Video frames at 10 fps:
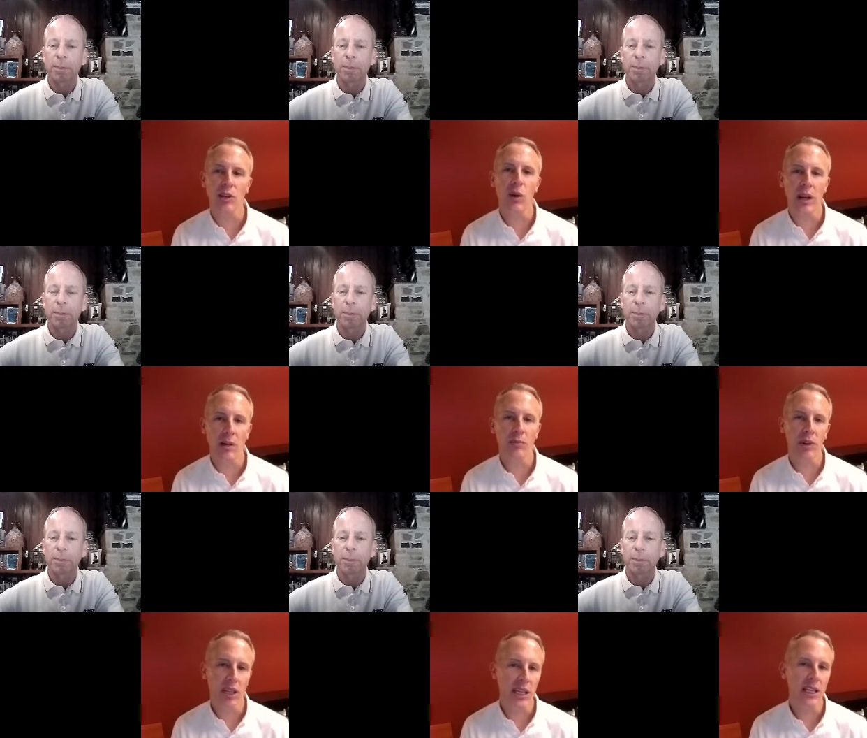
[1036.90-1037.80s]
Speaker 1: a great
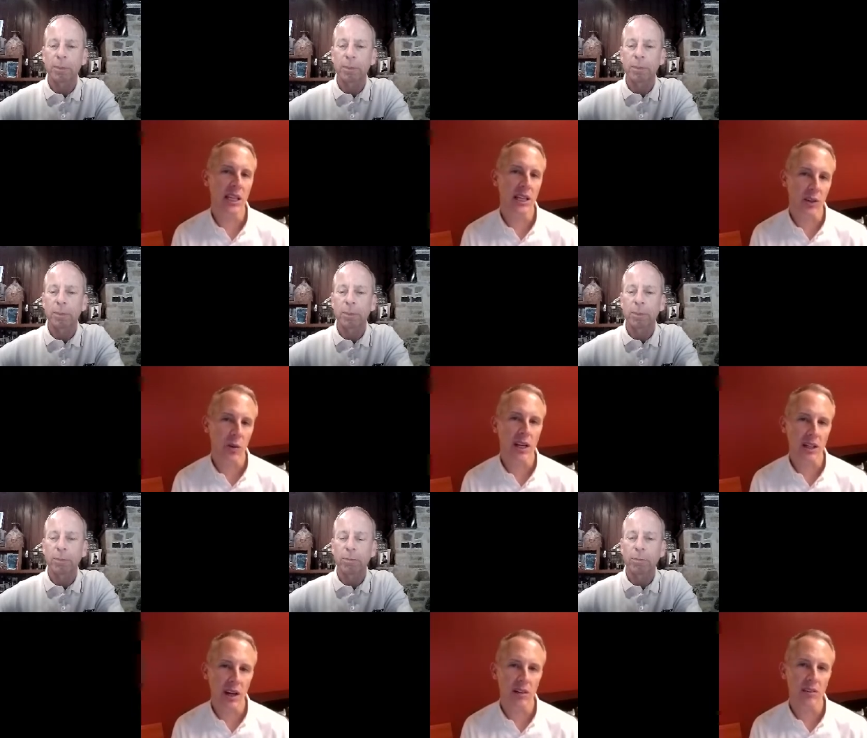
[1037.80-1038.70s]
upbringing and then a great
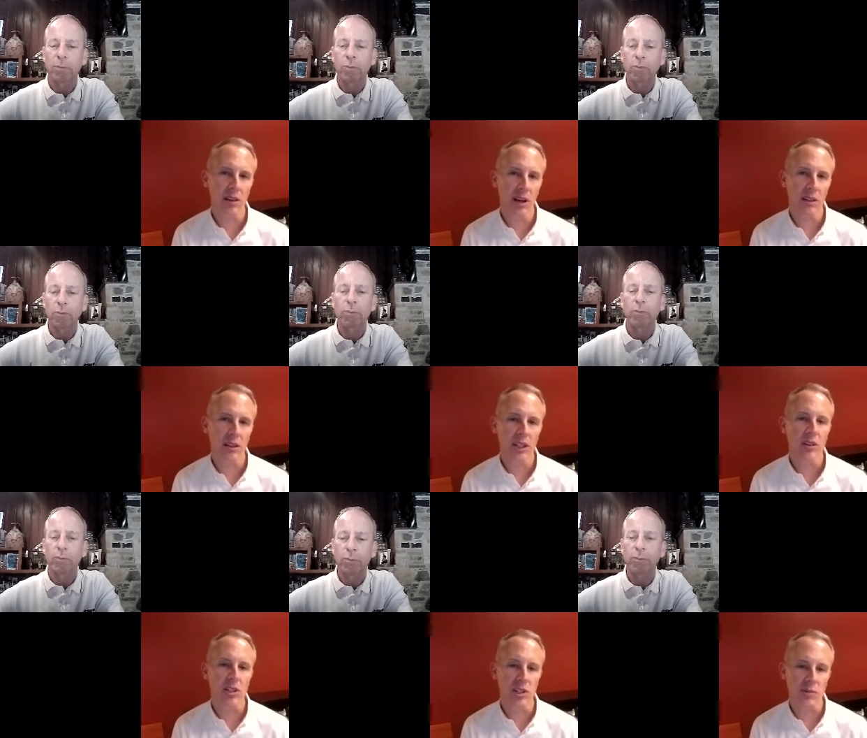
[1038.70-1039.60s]
kind of uh,
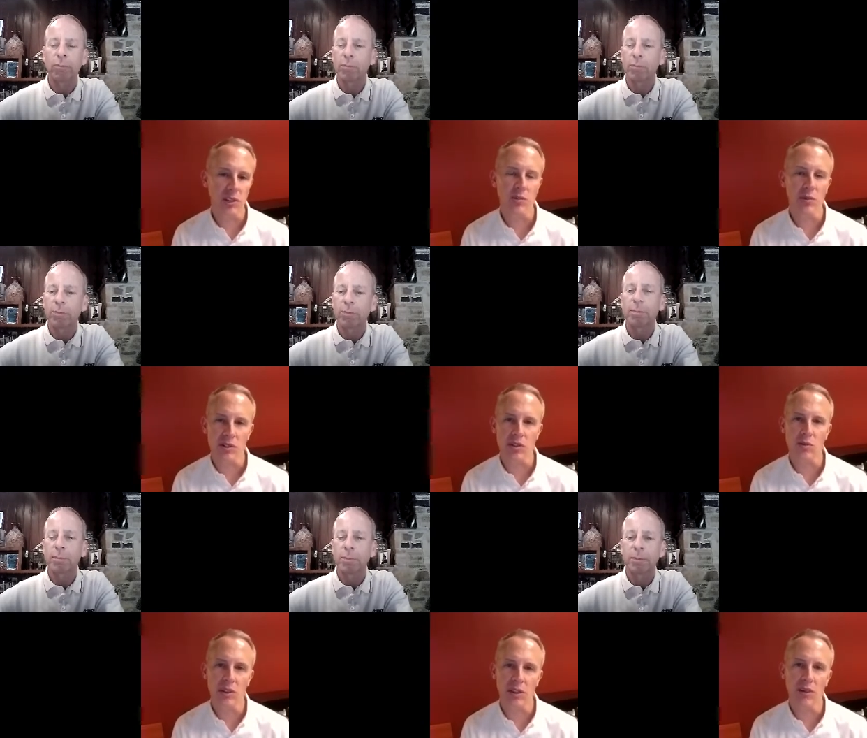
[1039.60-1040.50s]
leadership
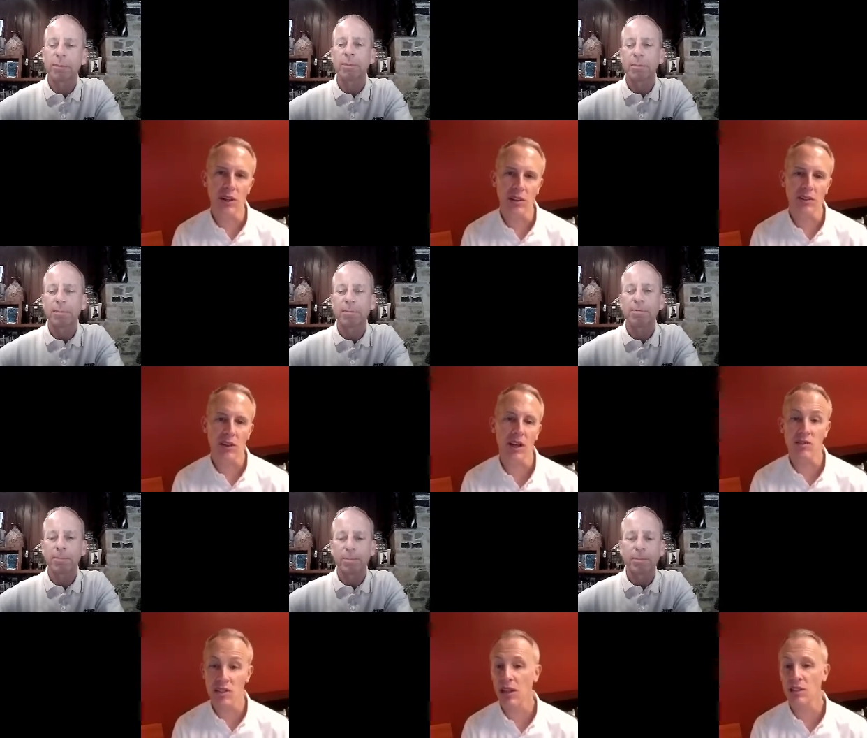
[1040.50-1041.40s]
experiences within my thing to kind
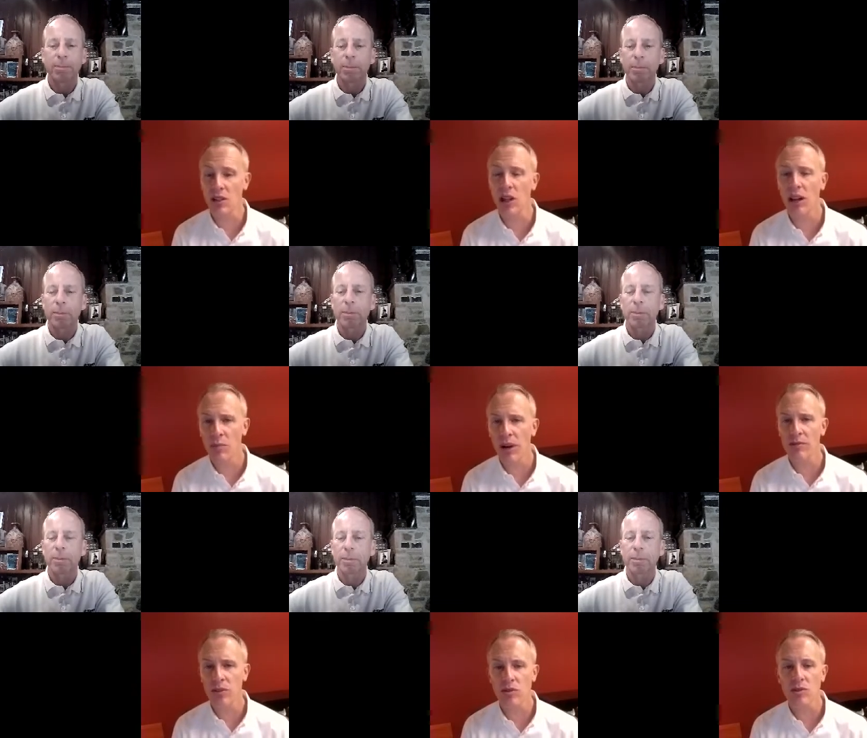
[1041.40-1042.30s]
of set a lot of
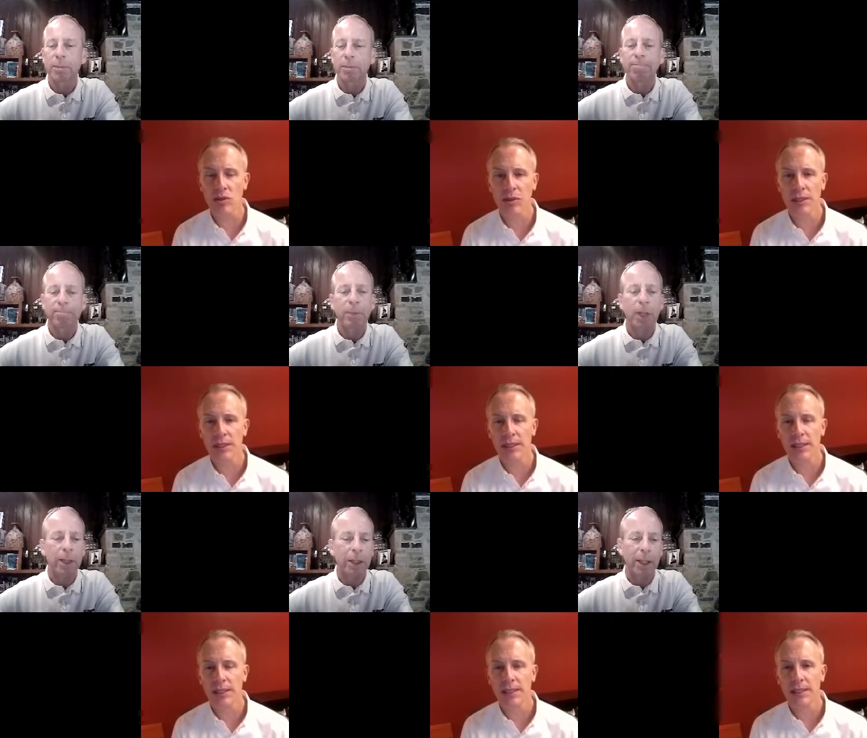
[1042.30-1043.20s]
my views.
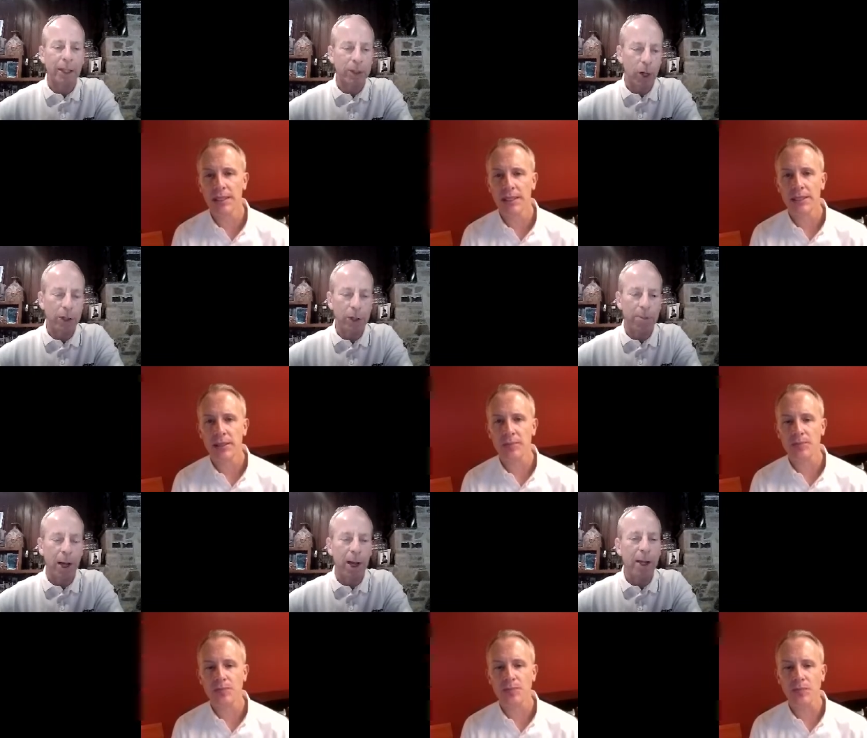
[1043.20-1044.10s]
Speaker 2: Yeah, that, that's
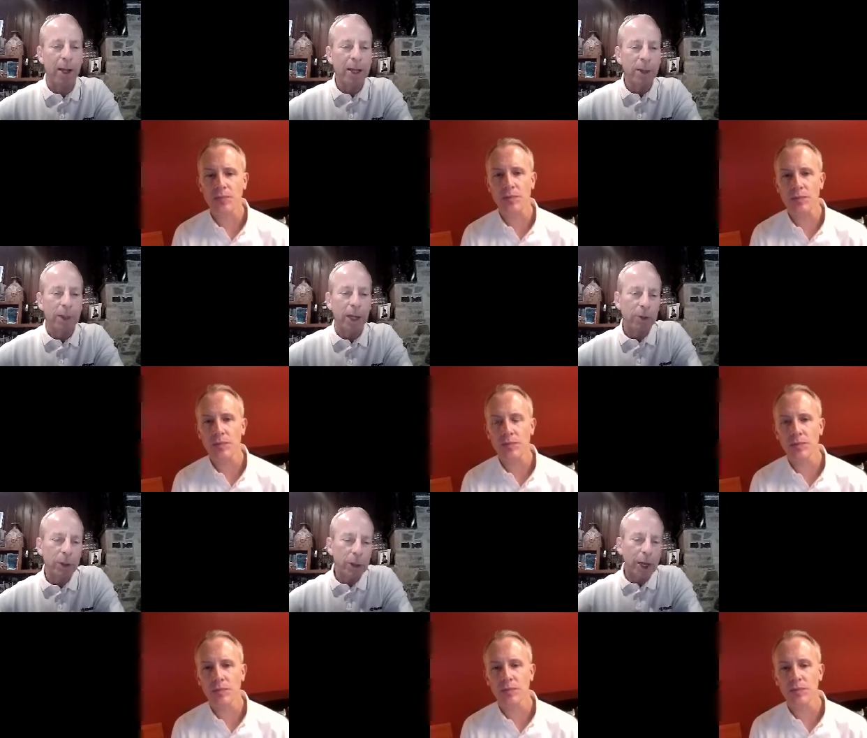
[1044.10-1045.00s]
awesome. Uh,
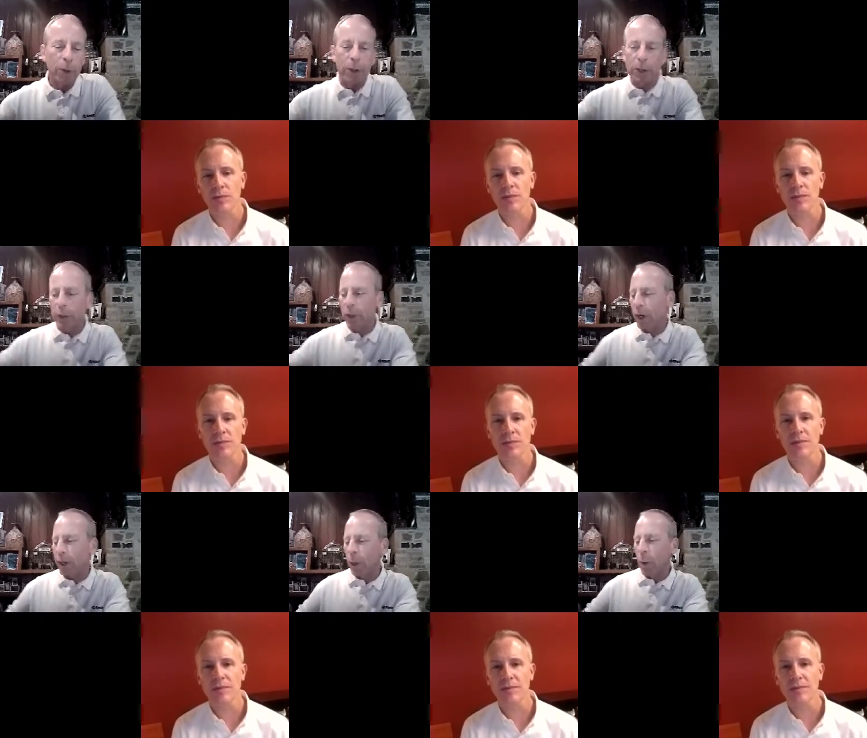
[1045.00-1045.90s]
now, now we're into
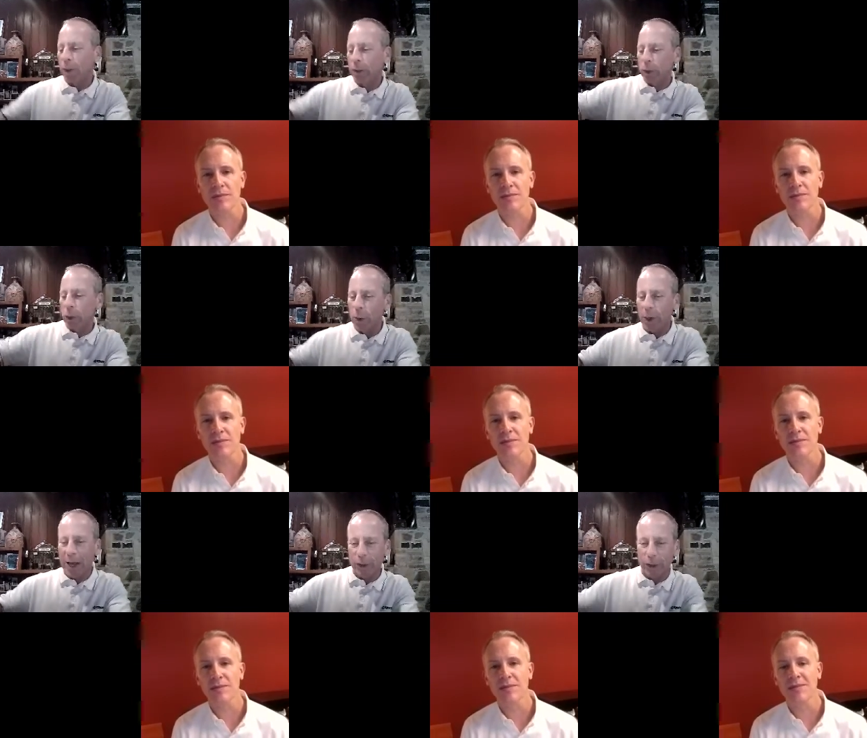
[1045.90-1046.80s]
kind of the one to two
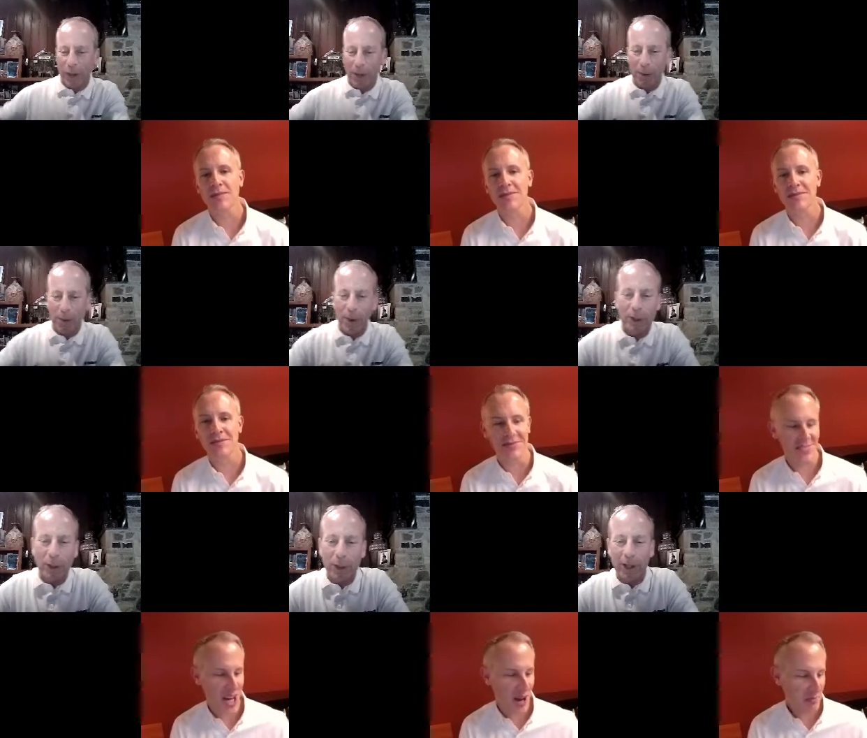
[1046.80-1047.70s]
word answer type of
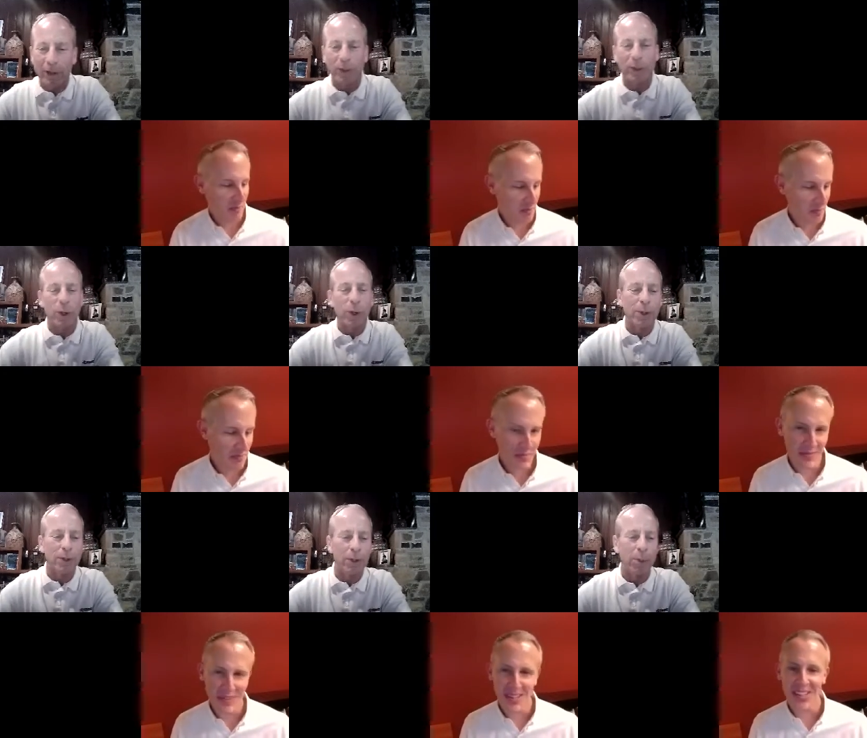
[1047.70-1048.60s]
questions. Get a little to know
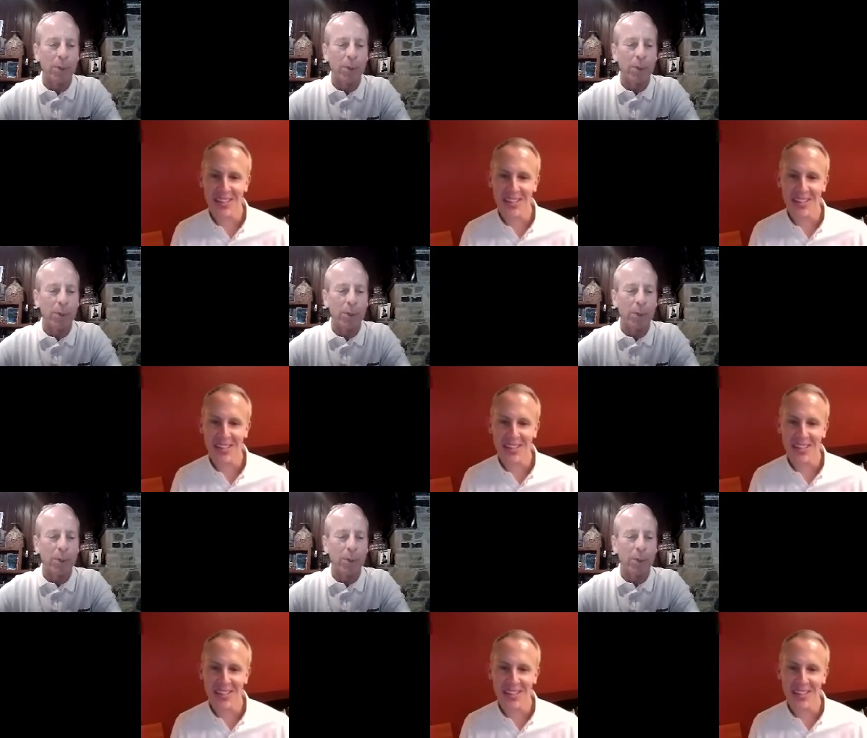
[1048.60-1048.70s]
you a little